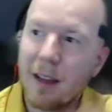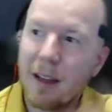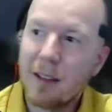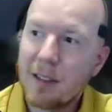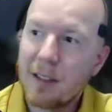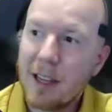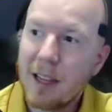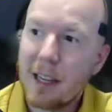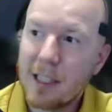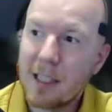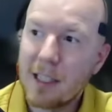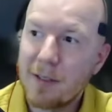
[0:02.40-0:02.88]

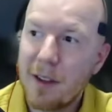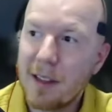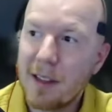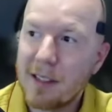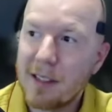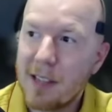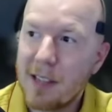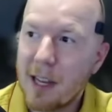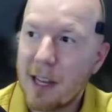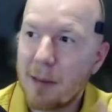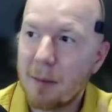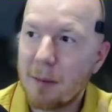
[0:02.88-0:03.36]
Dingus Van
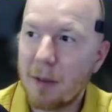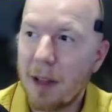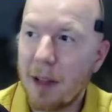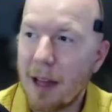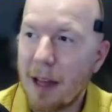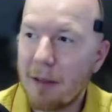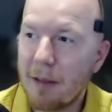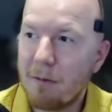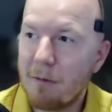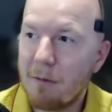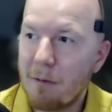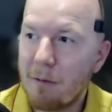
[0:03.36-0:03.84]
Sant, I'm
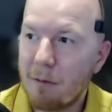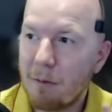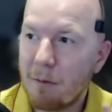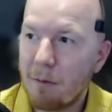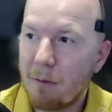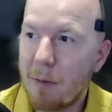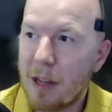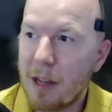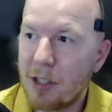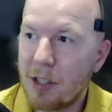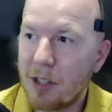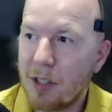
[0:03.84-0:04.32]
glad
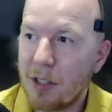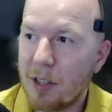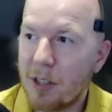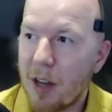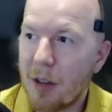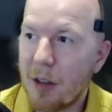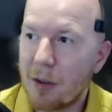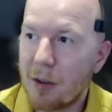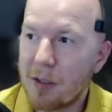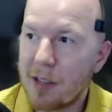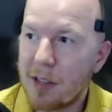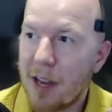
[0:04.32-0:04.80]
mentioned
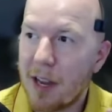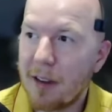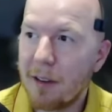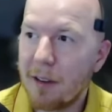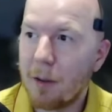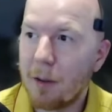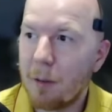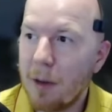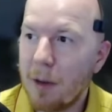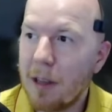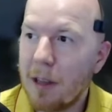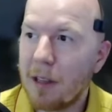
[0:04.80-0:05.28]
Other Side
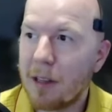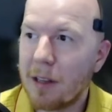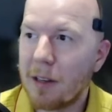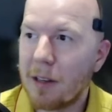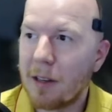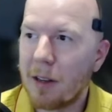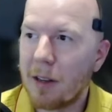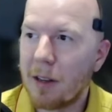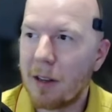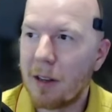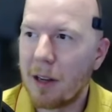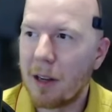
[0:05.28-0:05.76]
of the
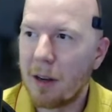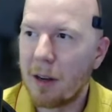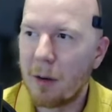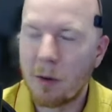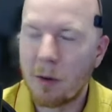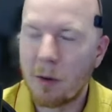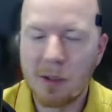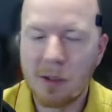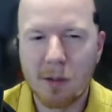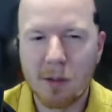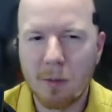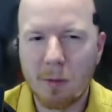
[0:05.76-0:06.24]
Wind, uh,
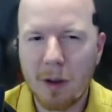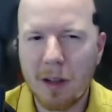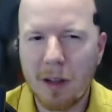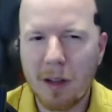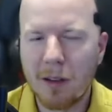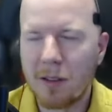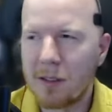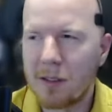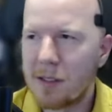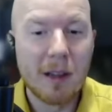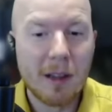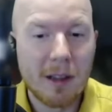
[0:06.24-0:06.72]
Orson
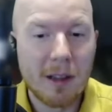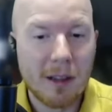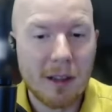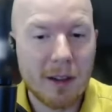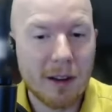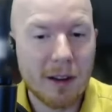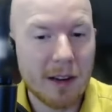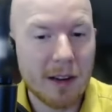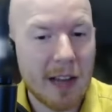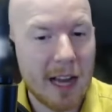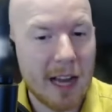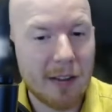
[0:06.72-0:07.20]
Welles. You
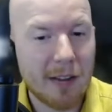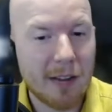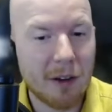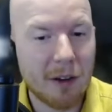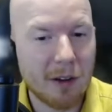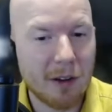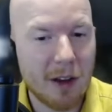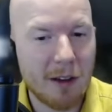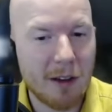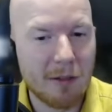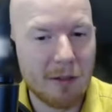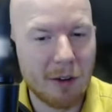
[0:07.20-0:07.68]
can kind of
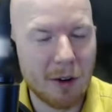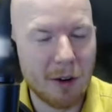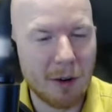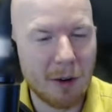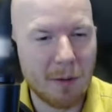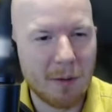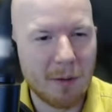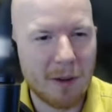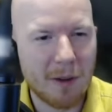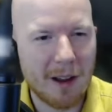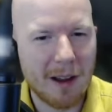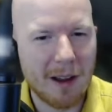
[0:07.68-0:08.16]
uncover
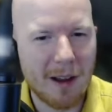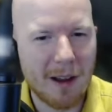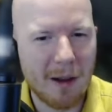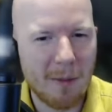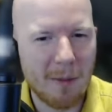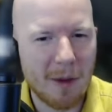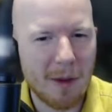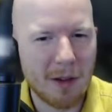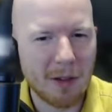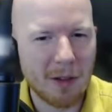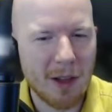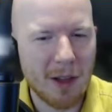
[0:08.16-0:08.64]

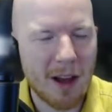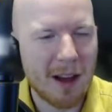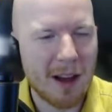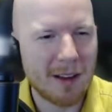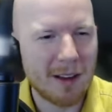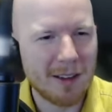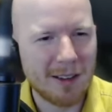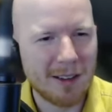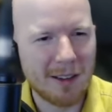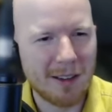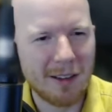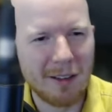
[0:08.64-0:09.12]
um, a
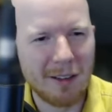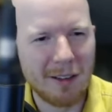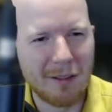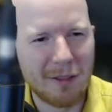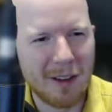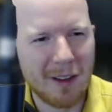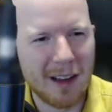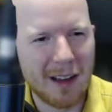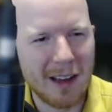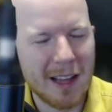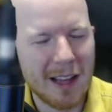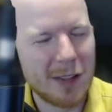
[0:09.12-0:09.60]
lot of
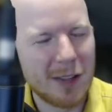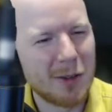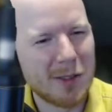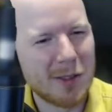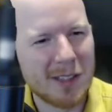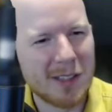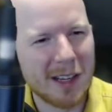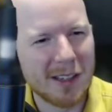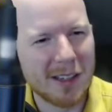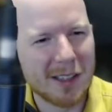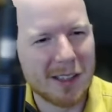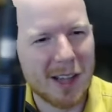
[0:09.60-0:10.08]
uh,
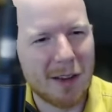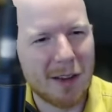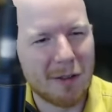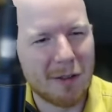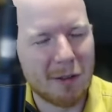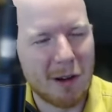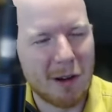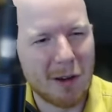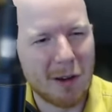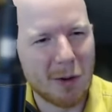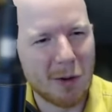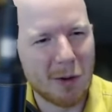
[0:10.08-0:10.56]
interesting stuff
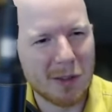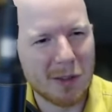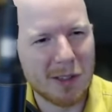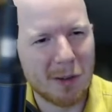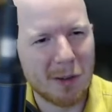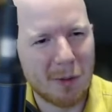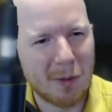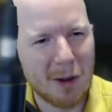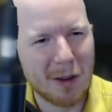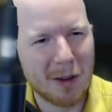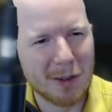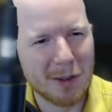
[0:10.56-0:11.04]
around
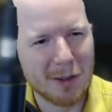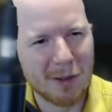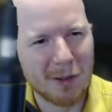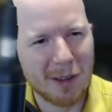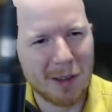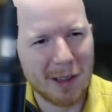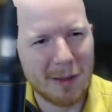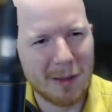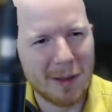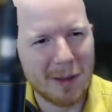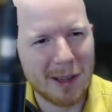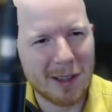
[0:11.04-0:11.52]
Orson Welles,
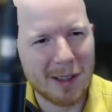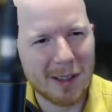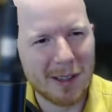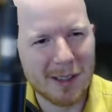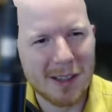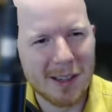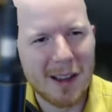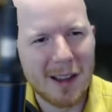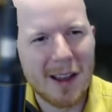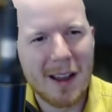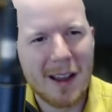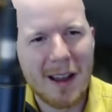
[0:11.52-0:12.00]
really,
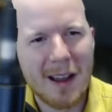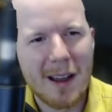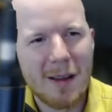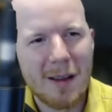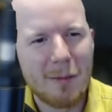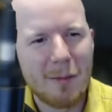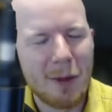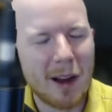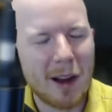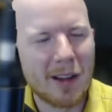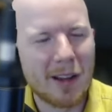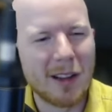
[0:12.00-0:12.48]
because
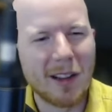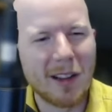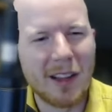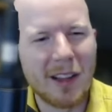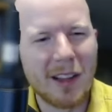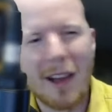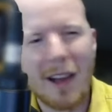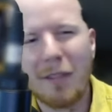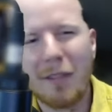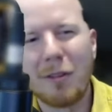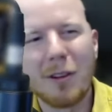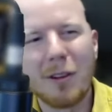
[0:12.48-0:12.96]

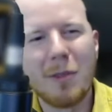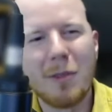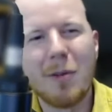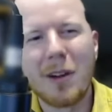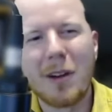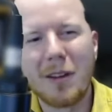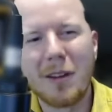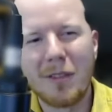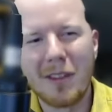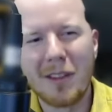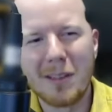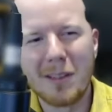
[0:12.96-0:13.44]
practically every
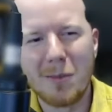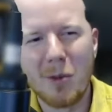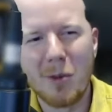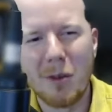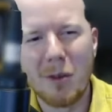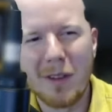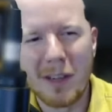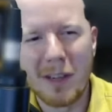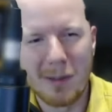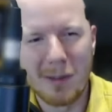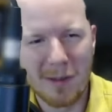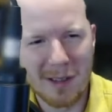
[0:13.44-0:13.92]
one of his
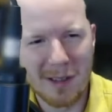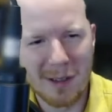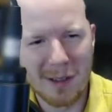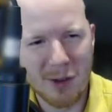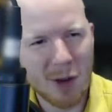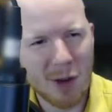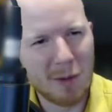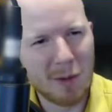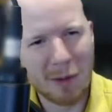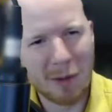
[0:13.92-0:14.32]
movies was a troubled